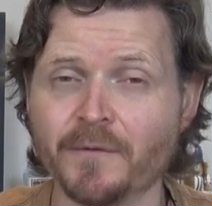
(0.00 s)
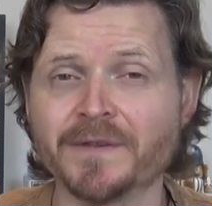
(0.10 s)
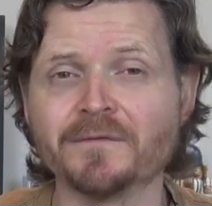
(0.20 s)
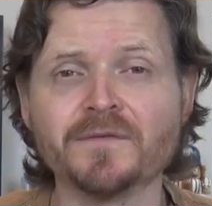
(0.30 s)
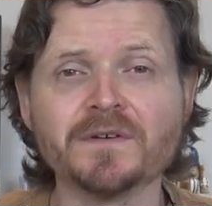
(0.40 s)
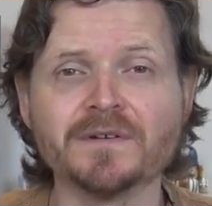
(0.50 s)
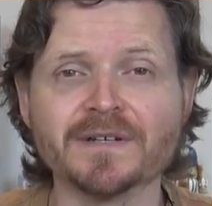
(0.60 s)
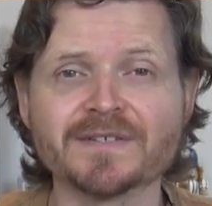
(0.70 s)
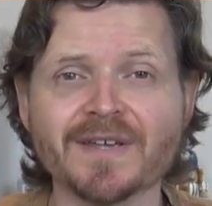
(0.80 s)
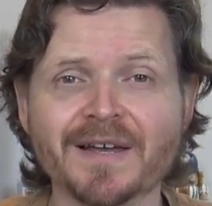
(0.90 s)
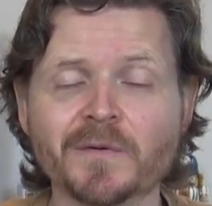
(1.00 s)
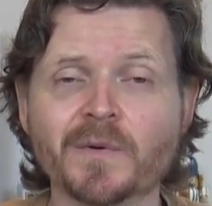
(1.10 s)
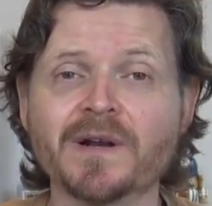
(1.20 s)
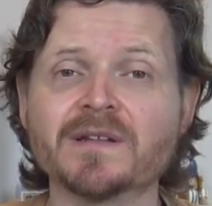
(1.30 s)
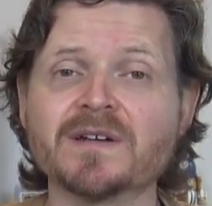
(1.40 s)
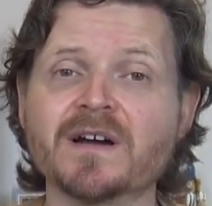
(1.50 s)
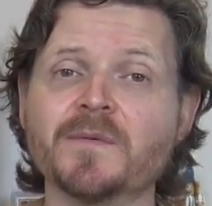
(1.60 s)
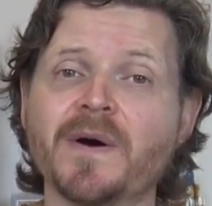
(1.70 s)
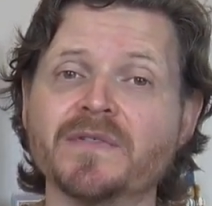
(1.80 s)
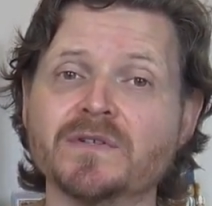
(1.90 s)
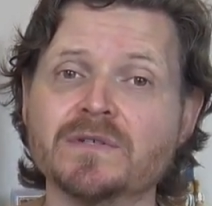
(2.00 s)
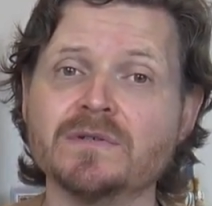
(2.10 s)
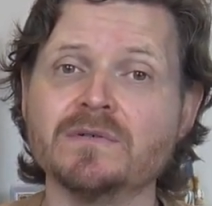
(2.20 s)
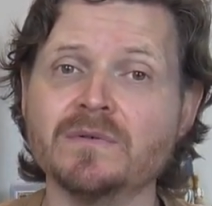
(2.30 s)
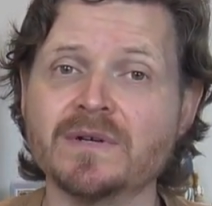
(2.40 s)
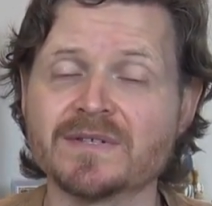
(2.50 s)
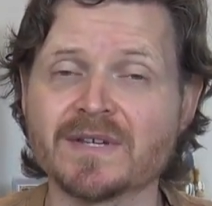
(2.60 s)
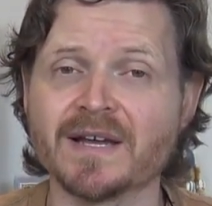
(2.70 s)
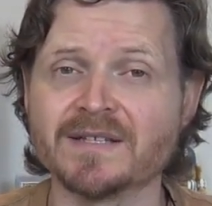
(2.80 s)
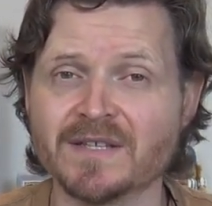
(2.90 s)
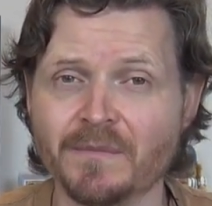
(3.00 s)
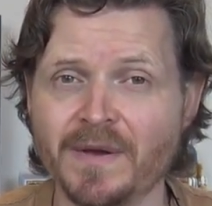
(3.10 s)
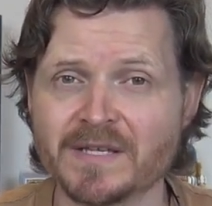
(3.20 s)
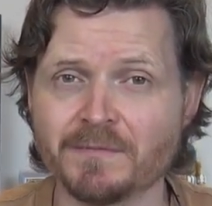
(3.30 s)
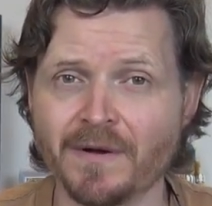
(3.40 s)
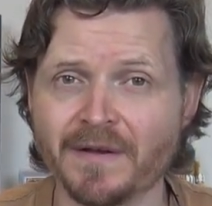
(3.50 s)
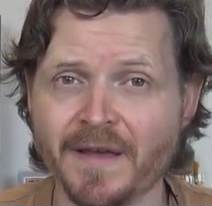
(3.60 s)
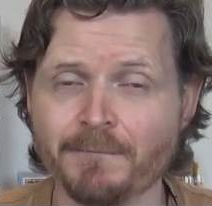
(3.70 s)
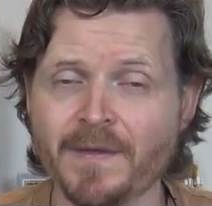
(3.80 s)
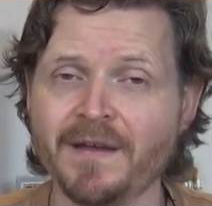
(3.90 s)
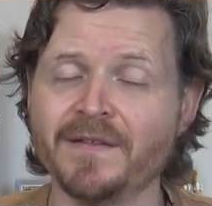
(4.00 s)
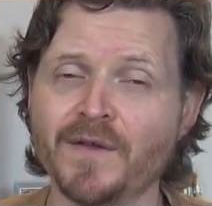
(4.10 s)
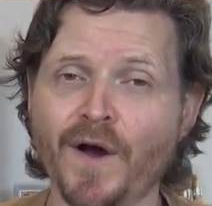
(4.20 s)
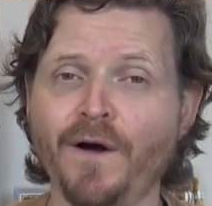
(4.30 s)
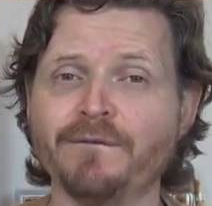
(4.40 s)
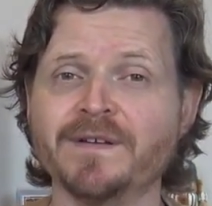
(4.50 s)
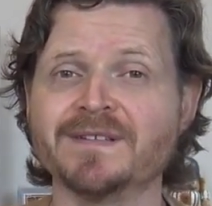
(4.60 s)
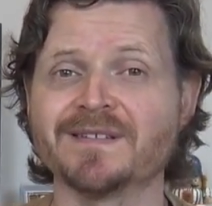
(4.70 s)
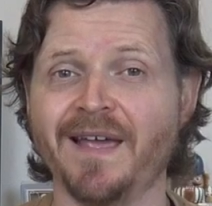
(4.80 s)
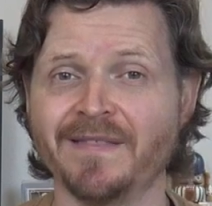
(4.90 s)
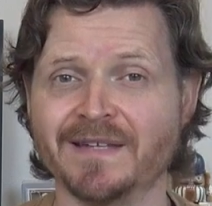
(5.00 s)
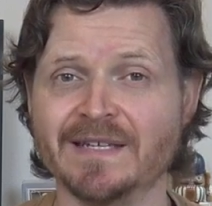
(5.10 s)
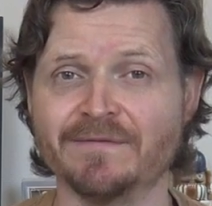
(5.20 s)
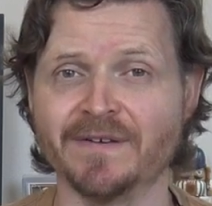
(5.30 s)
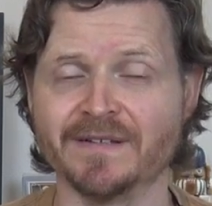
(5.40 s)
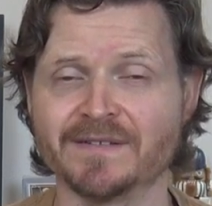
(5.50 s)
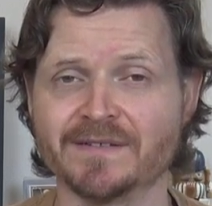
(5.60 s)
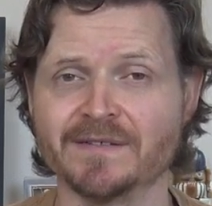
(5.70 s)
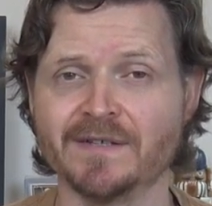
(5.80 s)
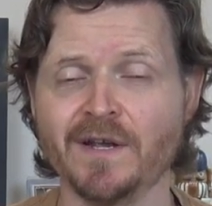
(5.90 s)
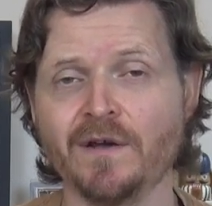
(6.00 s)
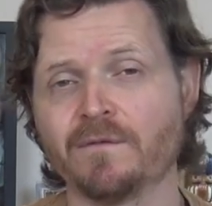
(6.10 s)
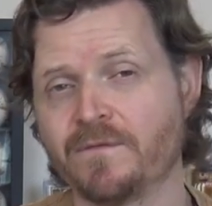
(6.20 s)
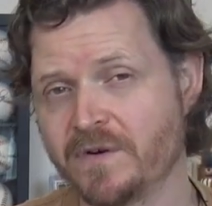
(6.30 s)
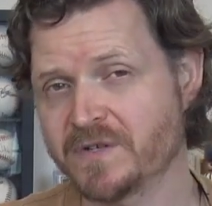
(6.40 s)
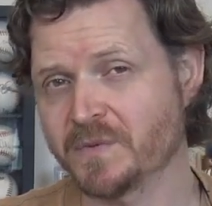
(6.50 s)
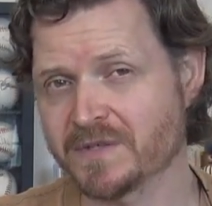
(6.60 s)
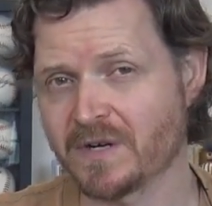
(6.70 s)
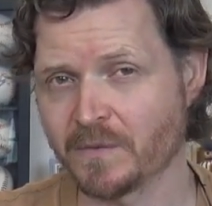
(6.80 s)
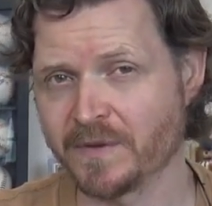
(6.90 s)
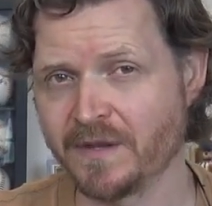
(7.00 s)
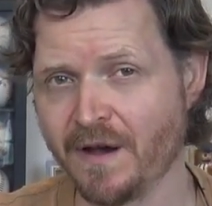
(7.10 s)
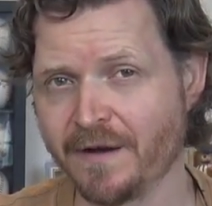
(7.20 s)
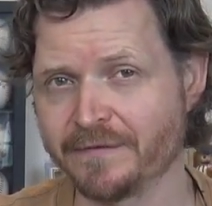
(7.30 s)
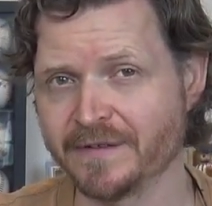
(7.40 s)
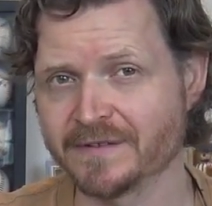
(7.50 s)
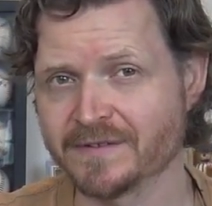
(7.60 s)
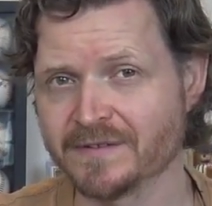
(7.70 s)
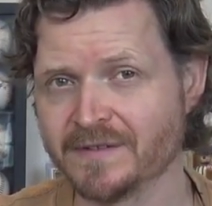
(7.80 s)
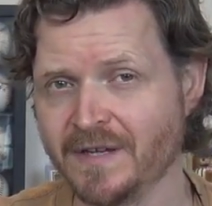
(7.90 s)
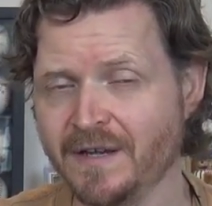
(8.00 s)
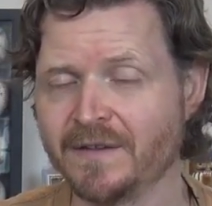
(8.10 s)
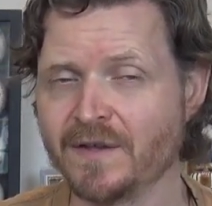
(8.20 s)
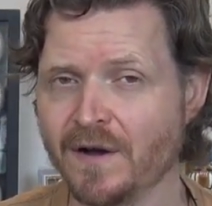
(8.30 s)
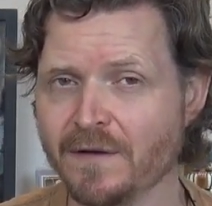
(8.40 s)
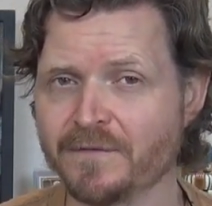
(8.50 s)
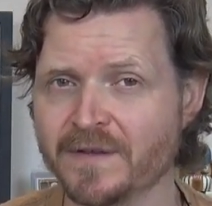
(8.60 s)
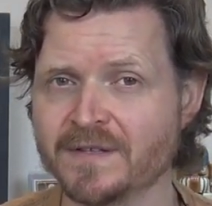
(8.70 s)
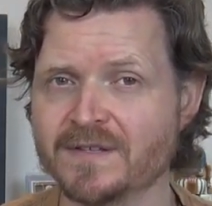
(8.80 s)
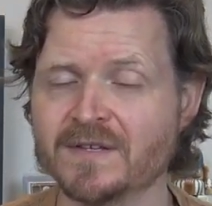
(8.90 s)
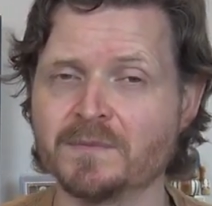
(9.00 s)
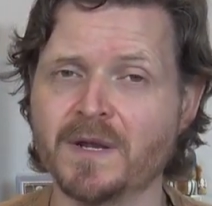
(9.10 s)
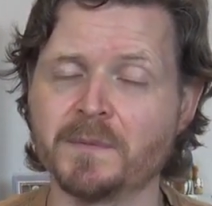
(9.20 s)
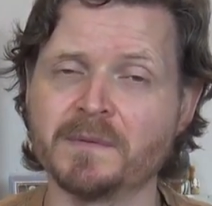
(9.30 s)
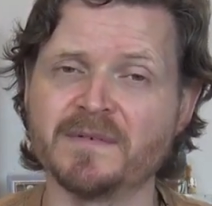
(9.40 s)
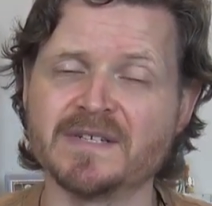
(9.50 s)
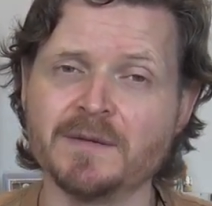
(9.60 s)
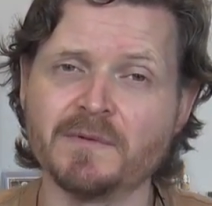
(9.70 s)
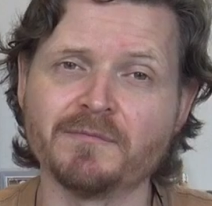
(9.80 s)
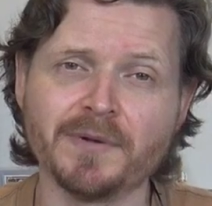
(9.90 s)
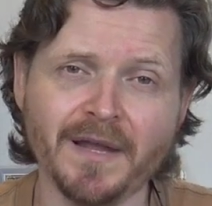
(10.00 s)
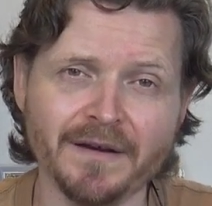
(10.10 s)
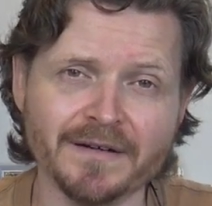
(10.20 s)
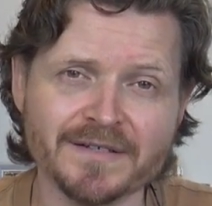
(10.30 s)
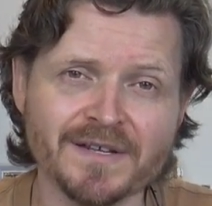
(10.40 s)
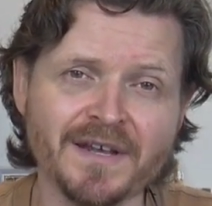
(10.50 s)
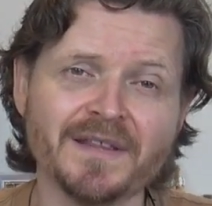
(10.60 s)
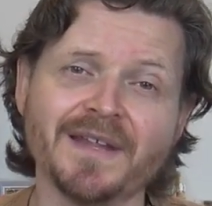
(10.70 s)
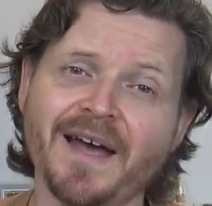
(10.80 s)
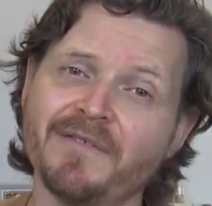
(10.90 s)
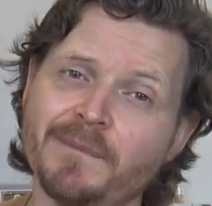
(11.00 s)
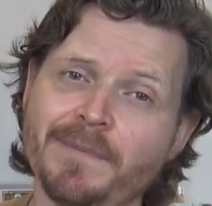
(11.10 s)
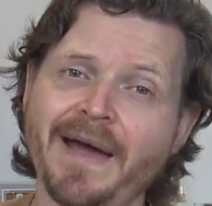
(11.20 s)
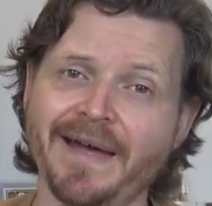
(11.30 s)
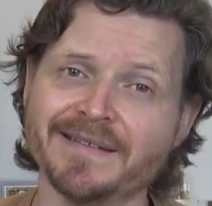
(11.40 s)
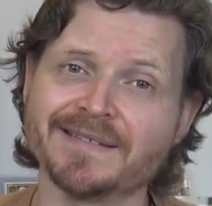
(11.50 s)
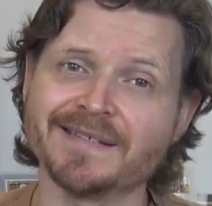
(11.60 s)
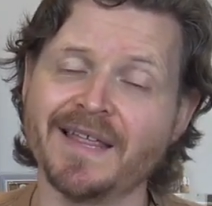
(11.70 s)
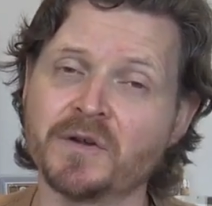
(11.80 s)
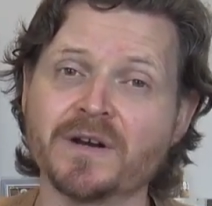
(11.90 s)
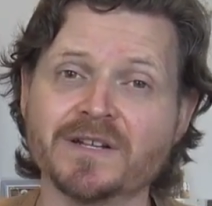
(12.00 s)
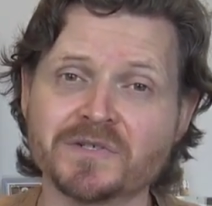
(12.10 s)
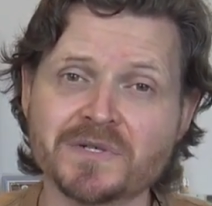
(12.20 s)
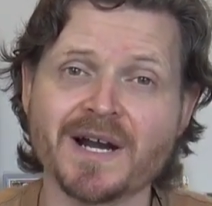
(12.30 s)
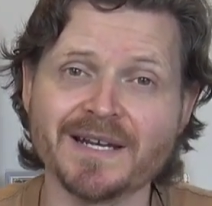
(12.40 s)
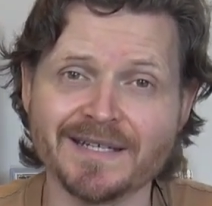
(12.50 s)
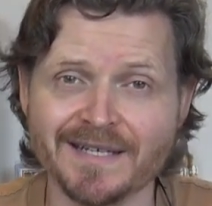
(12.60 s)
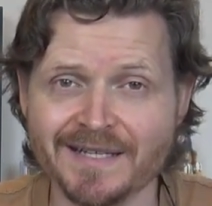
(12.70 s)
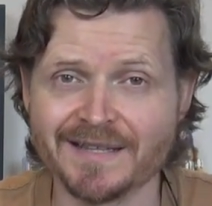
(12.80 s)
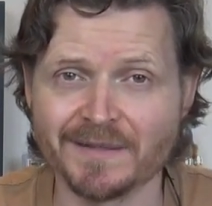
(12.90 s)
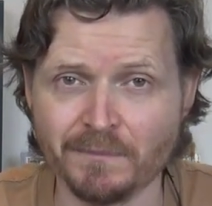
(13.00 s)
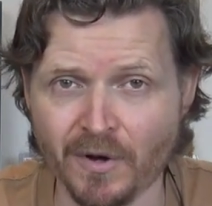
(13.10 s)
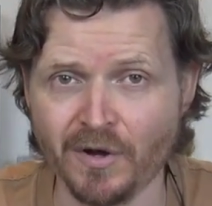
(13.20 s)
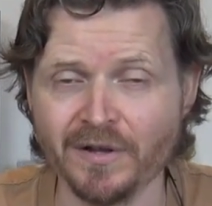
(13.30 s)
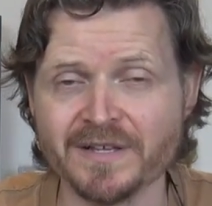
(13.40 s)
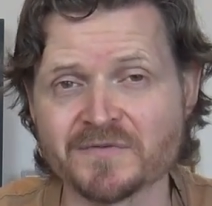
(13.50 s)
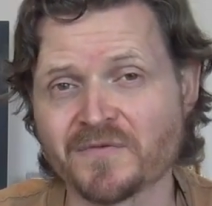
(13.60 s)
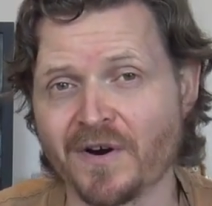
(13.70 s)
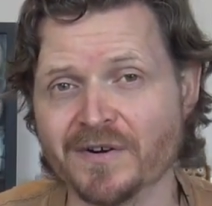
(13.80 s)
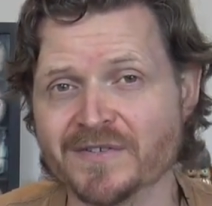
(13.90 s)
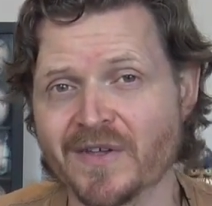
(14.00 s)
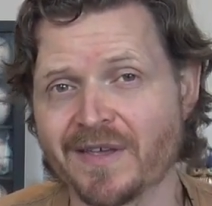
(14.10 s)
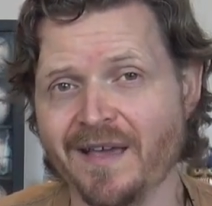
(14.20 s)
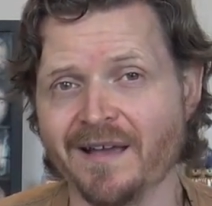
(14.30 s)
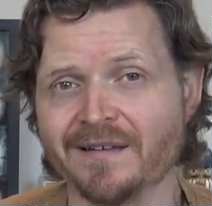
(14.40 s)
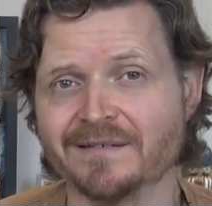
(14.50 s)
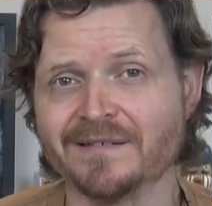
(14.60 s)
of what the field looks like, we're going to talk about the 2 sides of the baseball game, the offense and the defense. First, we'll start with the offense. The offense is made up of a team of players that have the bats, and they're going to try to hit the ball as far as they can.